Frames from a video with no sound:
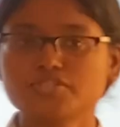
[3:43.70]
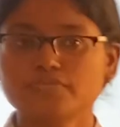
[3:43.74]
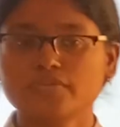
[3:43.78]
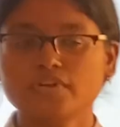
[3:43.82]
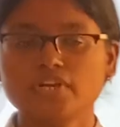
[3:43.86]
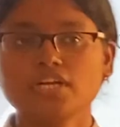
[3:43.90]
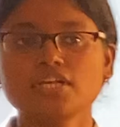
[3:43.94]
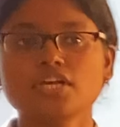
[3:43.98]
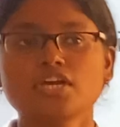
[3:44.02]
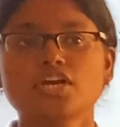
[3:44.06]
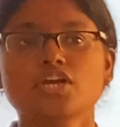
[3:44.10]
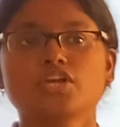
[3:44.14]

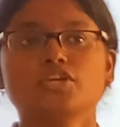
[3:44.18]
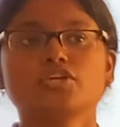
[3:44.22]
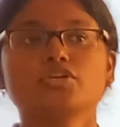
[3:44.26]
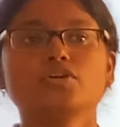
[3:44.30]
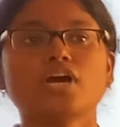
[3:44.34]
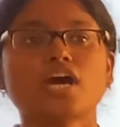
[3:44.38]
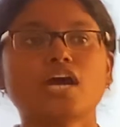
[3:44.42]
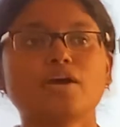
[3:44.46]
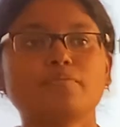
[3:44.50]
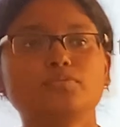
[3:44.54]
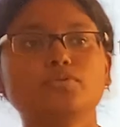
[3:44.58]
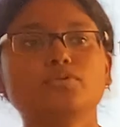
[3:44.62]
field, you
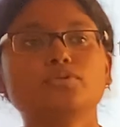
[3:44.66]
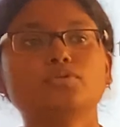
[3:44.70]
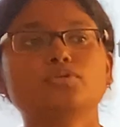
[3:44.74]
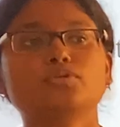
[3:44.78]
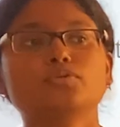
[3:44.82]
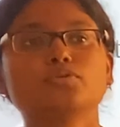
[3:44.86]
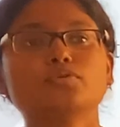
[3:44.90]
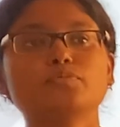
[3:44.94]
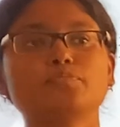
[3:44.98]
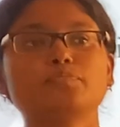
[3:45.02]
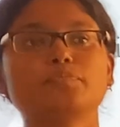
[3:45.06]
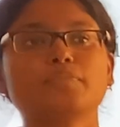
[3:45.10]
have to
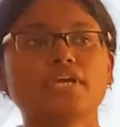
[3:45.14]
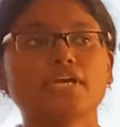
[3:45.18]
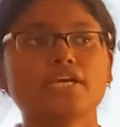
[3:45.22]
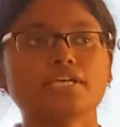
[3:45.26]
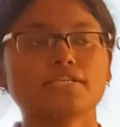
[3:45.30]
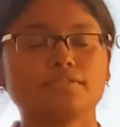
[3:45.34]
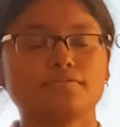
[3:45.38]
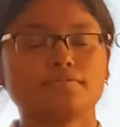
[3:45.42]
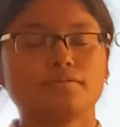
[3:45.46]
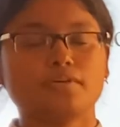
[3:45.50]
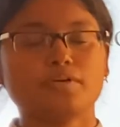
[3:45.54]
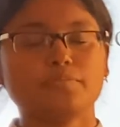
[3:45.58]
do
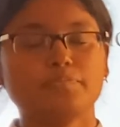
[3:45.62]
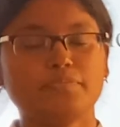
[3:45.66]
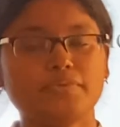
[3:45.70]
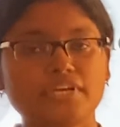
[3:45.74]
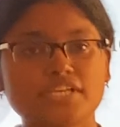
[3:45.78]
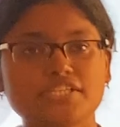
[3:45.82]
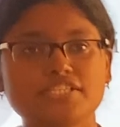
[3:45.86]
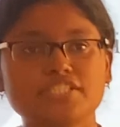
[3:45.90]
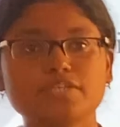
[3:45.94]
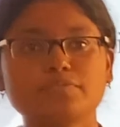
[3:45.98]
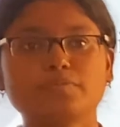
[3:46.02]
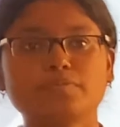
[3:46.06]

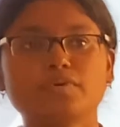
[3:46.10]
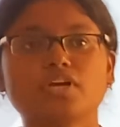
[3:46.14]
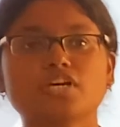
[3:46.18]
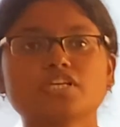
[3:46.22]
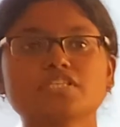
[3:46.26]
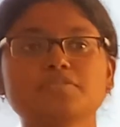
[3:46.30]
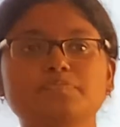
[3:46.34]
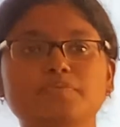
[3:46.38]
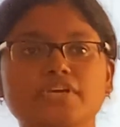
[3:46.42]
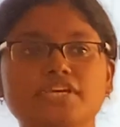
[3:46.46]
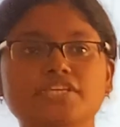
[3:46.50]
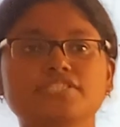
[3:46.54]
PhD
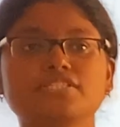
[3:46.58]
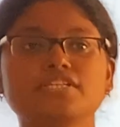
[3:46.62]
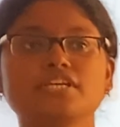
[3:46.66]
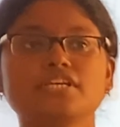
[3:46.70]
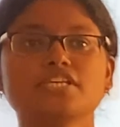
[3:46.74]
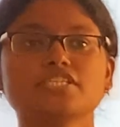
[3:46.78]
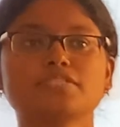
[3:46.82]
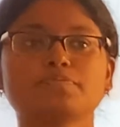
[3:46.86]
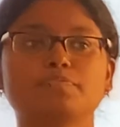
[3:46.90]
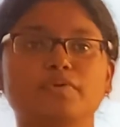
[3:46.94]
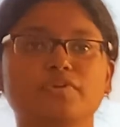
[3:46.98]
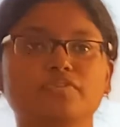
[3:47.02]
because PhD
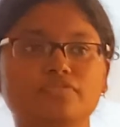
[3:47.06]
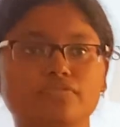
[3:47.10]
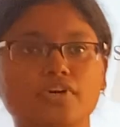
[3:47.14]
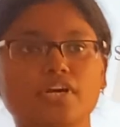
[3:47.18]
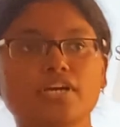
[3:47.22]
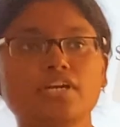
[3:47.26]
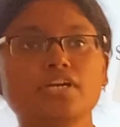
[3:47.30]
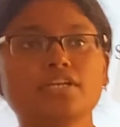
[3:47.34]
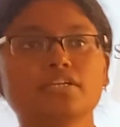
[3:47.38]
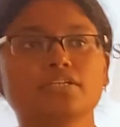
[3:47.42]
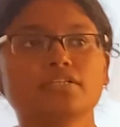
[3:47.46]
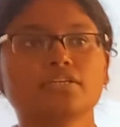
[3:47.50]
is
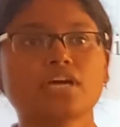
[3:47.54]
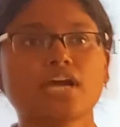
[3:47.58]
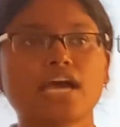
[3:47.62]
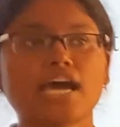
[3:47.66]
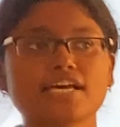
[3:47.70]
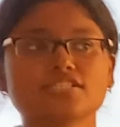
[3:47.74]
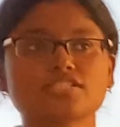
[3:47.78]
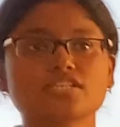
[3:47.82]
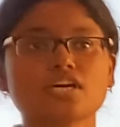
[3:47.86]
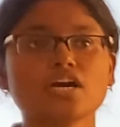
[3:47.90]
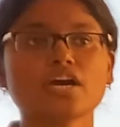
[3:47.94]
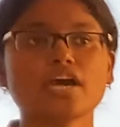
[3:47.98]
preferred
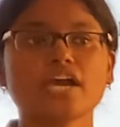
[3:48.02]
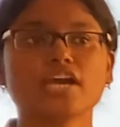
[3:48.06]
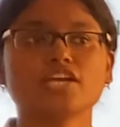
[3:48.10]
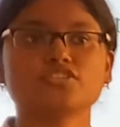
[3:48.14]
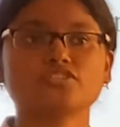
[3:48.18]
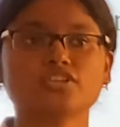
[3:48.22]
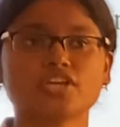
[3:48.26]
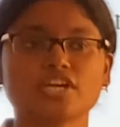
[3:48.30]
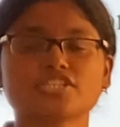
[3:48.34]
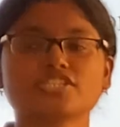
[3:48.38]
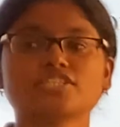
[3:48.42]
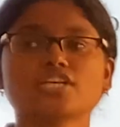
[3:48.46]
as an
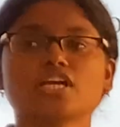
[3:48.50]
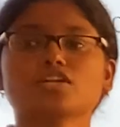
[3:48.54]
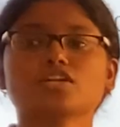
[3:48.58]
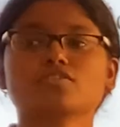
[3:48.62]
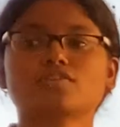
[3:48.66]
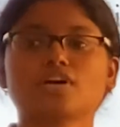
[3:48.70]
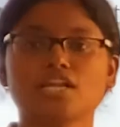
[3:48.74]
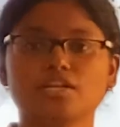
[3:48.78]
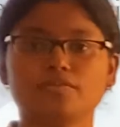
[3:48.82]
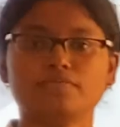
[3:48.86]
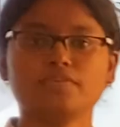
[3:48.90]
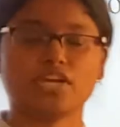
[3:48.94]
educational
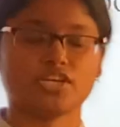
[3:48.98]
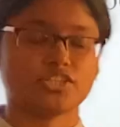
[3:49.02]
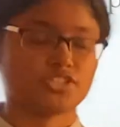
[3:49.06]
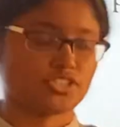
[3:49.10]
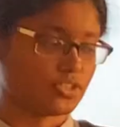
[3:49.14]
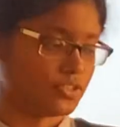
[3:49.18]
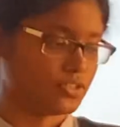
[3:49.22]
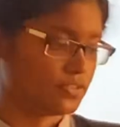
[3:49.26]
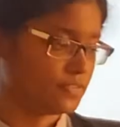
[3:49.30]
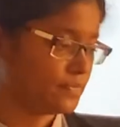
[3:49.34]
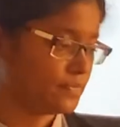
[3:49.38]
qualification.